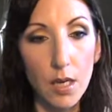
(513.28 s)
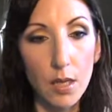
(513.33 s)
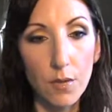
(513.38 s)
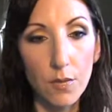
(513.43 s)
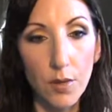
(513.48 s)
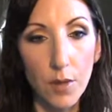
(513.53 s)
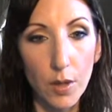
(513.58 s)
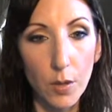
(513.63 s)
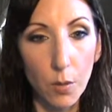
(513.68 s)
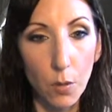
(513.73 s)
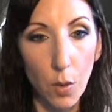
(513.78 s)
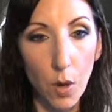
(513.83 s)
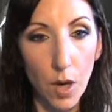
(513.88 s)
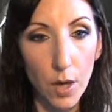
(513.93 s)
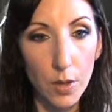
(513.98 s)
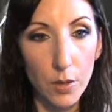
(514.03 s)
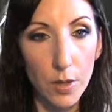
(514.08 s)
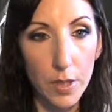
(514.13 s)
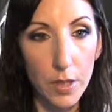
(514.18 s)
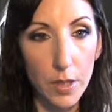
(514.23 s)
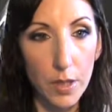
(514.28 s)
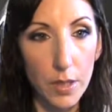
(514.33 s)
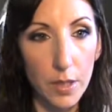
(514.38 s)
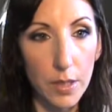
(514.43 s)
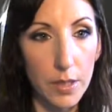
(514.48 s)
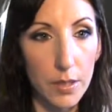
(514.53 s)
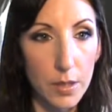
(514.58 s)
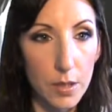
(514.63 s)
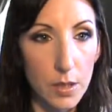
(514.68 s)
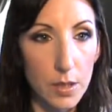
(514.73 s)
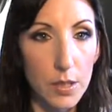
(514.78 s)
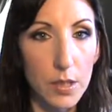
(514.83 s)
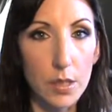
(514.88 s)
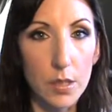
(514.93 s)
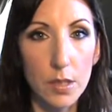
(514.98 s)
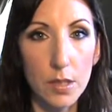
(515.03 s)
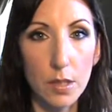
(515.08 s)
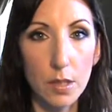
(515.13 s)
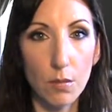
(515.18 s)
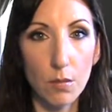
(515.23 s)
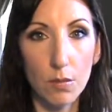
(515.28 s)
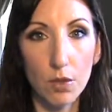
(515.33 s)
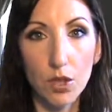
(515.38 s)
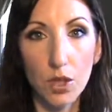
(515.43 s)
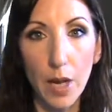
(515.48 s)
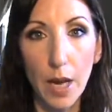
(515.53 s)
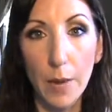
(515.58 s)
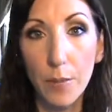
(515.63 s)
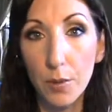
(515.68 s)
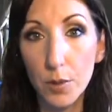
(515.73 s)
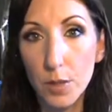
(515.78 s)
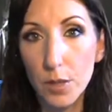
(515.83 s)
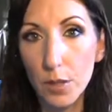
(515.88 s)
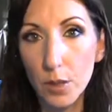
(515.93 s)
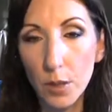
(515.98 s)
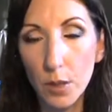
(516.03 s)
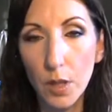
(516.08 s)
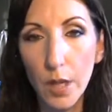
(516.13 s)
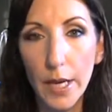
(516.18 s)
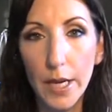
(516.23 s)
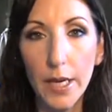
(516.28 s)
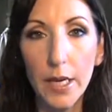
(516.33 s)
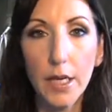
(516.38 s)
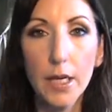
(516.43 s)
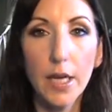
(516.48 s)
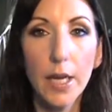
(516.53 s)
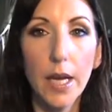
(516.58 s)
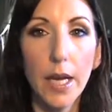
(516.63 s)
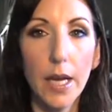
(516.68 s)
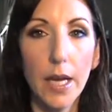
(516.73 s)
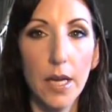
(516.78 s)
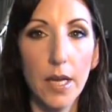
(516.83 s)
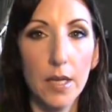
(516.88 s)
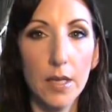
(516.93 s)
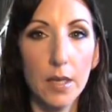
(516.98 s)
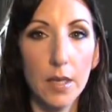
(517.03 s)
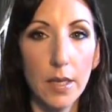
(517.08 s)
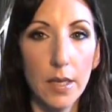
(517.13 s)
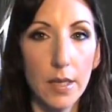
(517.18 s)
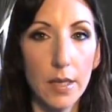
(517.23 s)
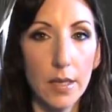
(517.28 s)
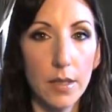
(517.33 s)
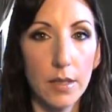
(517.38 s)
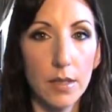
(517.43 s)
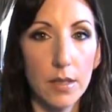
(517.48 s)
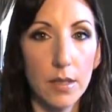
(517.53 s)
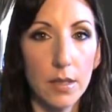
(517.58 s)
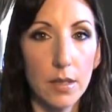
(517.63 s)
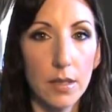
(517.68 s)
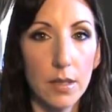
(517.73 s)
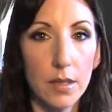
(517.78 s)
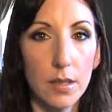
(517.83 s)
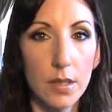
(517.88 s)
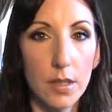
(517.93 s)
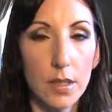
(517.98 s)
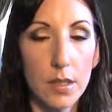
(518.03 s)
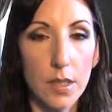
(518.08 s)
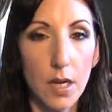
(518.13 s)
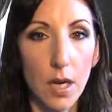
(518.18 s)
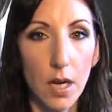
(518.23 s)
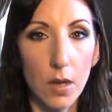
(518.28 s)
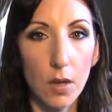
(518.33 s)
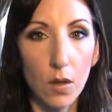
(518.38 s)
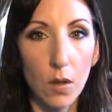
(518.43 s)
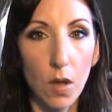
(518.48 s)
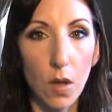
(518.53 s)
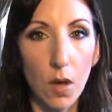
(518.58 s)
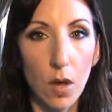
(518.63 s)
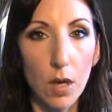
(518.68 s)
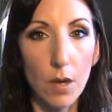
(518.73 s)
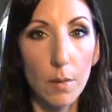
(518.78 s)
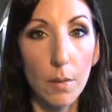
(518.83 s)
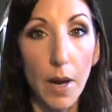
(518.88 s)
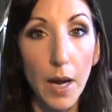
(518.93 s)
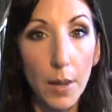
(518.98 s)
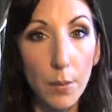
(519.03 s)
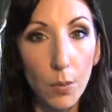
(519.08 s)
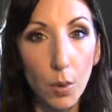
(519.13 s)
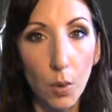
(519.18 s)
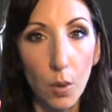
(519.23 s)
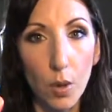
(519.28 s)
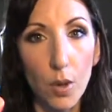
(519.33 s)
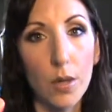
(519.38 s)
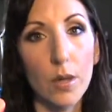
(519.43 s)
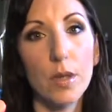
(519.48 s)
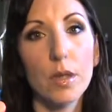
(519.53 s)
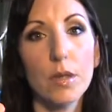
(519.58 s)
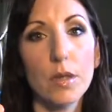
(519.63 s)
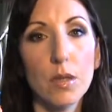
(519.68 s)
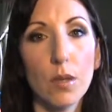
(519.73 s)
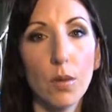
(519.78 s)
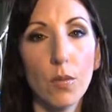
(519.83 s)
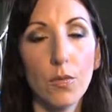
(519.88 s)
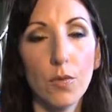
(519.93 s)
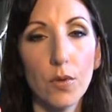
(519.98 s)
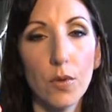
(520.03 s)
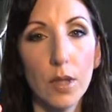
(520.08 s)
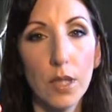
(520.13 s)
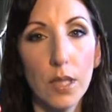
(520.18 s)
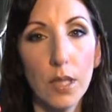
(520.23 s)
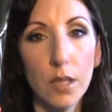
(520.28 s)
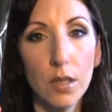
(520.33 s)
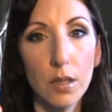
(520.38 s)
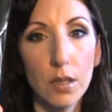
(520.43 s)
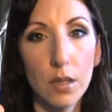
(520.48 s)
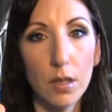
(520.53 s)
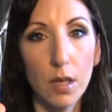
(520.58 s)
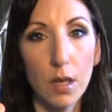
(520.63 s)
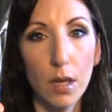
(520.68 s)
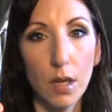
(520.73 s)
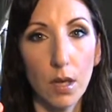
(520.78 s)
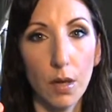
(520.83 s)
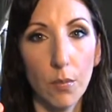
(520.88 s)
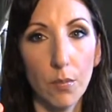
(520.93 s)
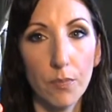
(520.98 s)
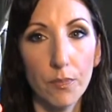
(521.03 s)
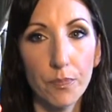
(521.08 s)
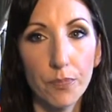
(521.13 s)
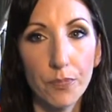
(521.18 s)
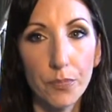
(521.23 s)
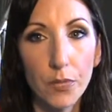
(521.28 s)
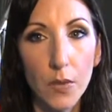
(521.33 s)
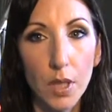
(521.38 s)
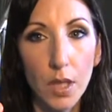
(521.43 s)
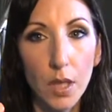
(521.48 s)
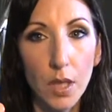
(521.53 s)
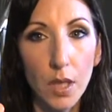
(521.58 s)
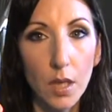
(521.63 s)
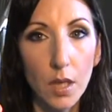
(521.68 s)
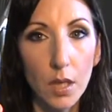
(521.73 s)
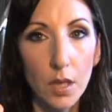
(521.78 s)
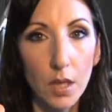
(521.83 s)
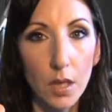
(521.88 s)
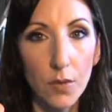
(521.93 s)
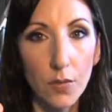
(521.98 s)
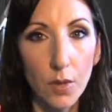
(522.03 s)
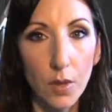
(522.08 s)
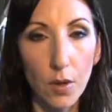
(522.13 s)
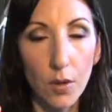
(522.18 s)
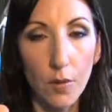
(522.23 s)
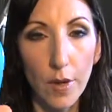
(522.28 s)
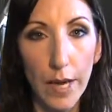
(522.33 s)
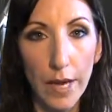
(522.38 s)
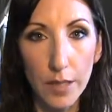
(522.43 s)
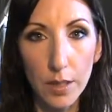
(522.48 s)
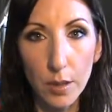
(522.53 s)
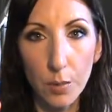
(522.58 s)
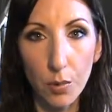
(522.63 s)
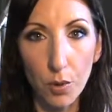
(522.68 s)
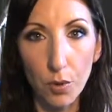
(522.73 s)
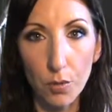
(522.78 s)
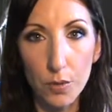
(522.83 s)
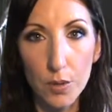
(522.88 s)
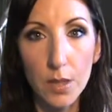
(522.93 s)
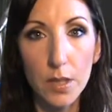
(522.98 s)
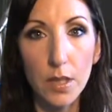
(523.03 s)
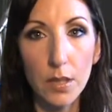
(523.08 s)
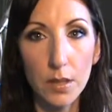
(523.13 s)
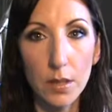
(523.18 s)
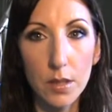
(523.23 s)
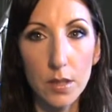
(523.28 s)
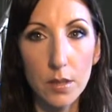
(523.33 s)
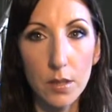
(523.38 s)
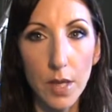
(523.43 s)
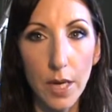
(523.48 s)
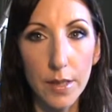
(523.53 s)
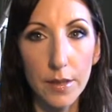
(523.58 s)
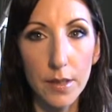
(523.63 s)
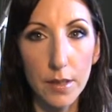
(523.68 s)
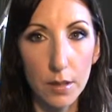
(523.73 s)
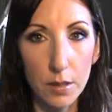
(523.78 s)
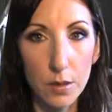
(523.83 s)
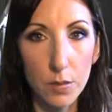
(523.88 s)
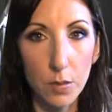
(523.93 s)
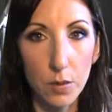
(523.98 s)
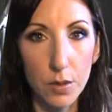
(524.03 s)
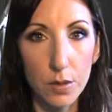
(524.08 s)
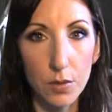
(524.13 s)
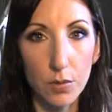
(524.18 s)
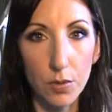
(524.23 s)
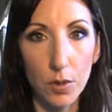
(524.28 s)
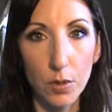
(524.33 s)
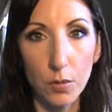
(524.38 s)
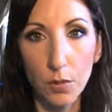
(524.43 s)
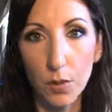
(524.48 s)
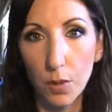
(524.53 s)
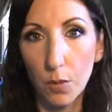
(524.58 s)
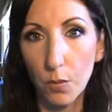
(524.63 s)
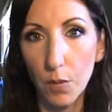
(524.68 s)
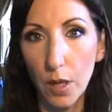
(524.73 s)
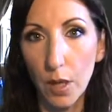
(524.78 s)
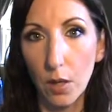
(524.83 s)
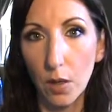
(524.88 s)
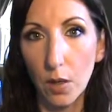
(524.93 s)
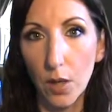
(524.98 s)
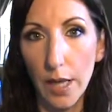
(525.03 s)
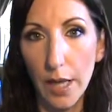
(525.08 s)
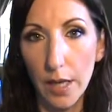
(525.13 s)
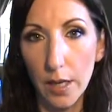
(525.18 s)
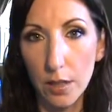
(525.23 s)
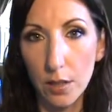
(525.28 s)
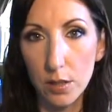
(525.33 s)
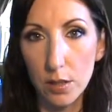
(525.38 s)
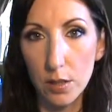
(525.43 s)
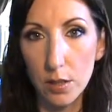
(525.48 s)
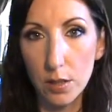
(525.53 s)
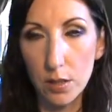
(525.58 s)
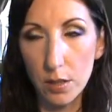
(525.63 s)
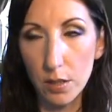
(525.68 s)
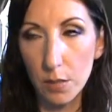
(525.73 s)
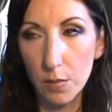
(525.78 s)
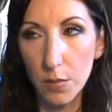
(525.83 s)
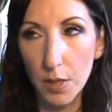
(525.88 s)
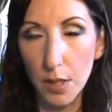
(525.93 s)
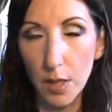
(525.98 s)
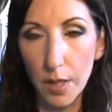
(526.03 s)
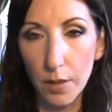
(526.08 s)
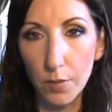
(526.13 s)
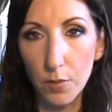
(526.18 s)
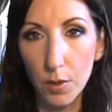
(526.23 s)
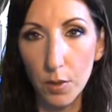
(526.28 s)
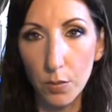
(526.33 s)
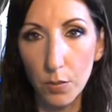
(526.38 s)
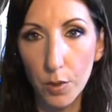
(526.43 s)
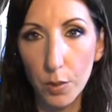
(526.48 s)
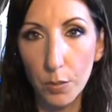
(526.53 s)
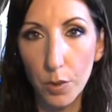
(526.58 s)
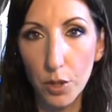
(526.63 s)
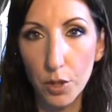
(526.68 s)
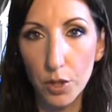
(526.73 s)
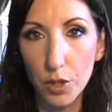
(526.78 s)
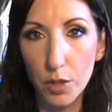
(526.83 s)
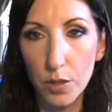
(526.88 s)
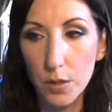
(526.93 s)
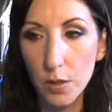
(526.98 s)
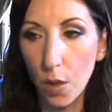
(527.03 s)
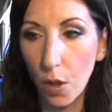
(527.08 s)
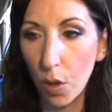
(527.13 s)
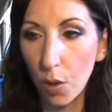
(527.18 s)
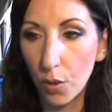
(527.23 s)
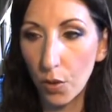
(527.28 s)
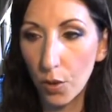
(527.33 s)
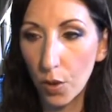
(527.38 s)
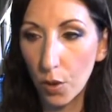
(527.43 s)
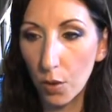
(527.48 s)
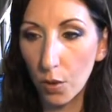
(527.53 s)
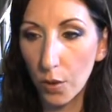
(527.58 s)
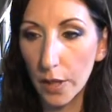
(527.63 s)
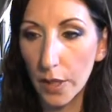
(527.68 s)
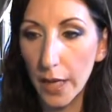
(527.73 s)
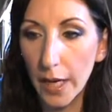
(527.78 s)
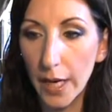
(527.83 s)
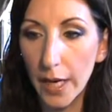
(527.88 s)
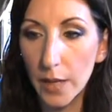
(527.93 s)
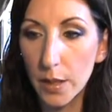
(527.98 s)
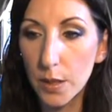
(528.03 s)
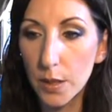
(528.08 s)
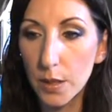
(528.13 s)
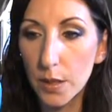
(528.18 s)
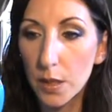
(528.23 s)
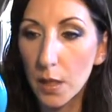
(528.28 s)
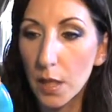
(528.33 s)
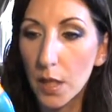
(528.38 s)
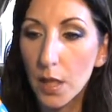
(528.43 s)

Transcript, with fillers: very watery consistency, which I personally like, and it does not clog my pores. Hopefully, um, if you have acne prone skin, this I think this works really, really well, and this is something I will repurchase, although it has